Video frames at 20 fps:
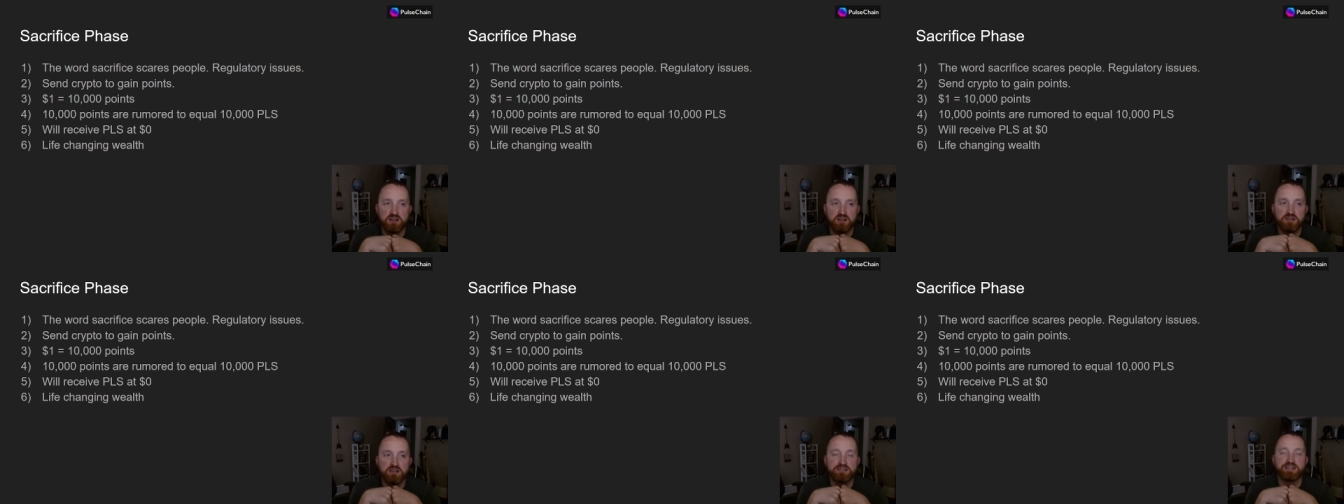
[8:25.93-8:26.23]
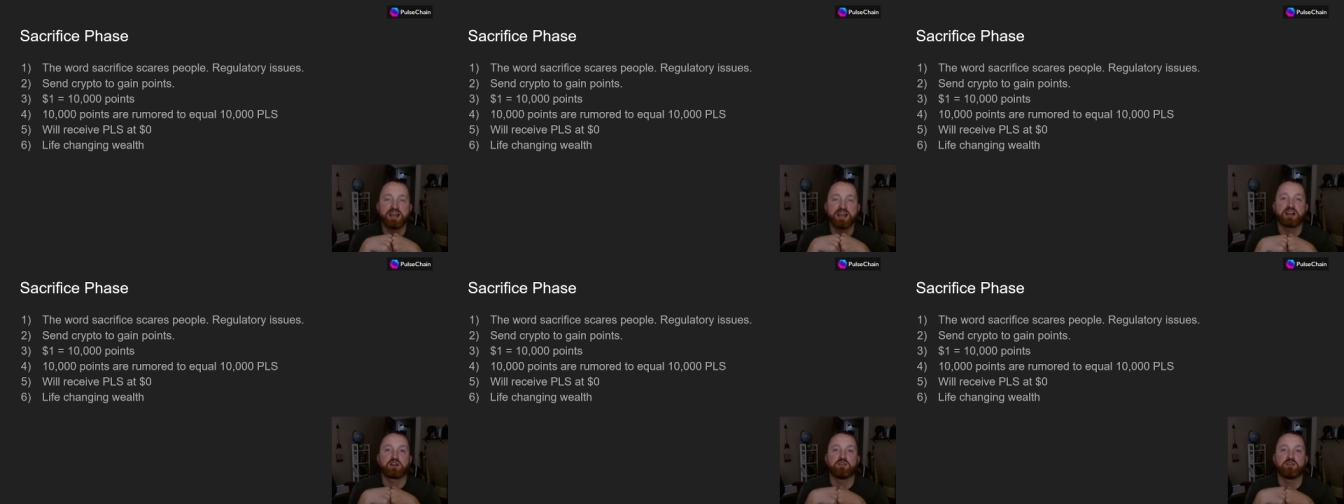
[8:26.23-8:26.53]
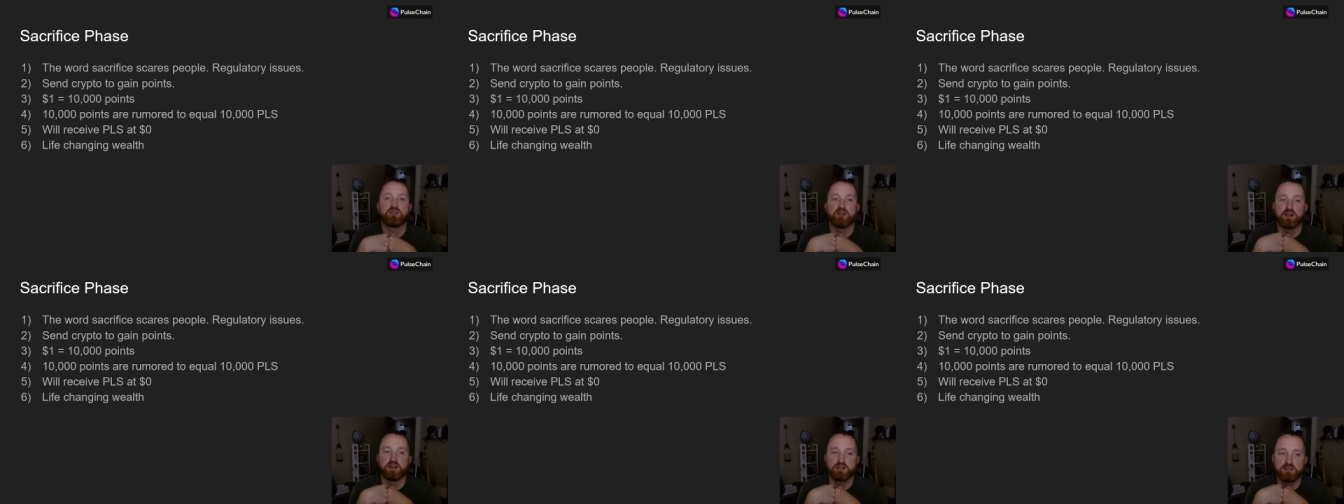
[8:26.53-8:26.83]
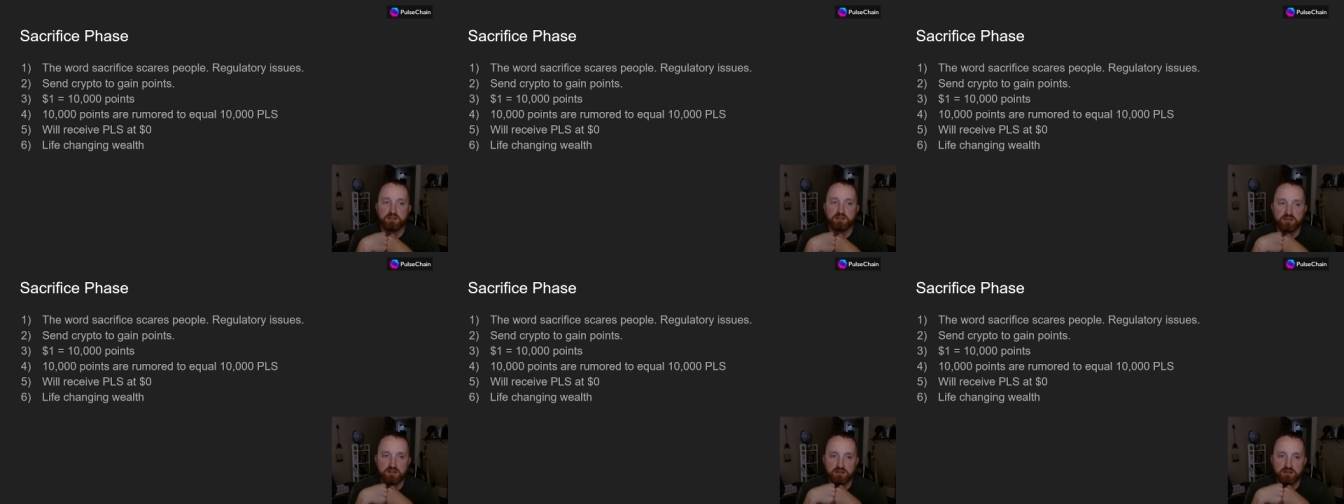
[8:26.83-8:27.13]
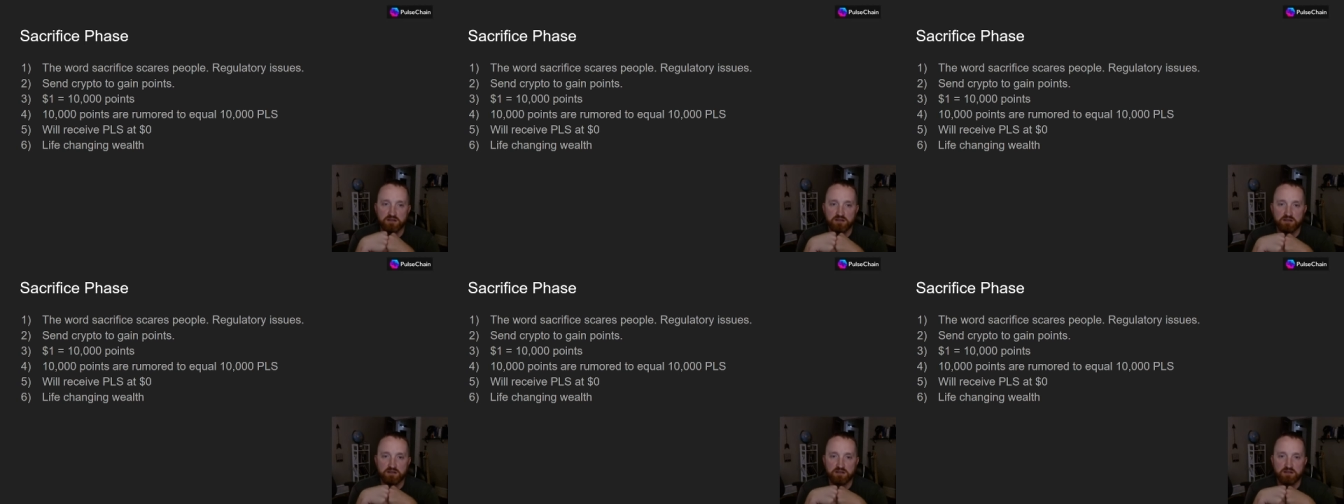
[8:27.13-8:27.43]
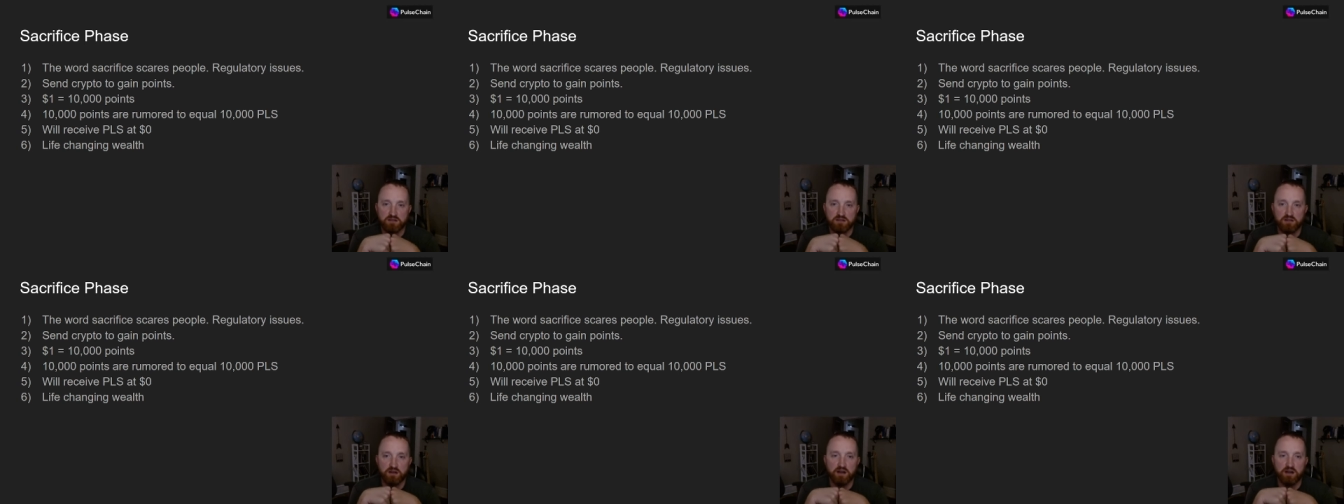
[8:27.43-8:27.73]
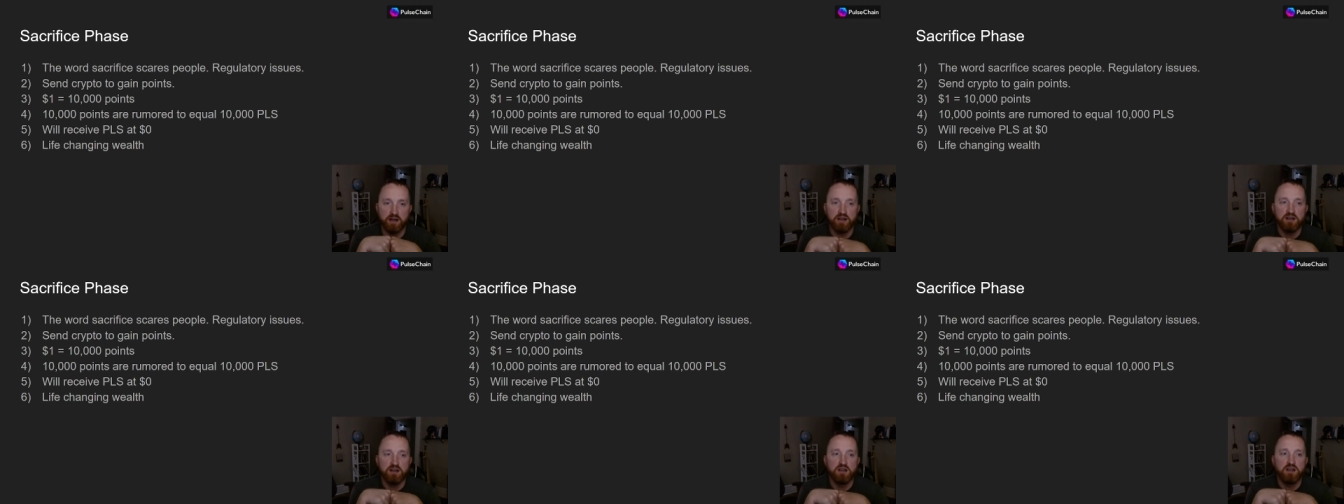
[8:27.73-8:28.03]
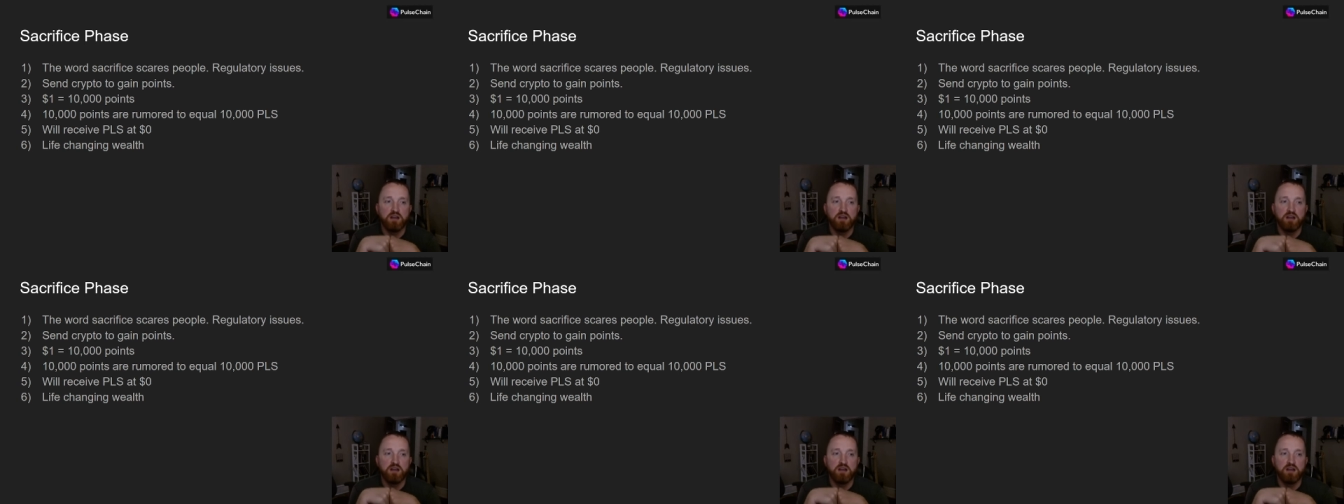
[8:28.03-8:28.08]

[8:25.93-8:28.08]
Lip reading: Sacrifice. All right?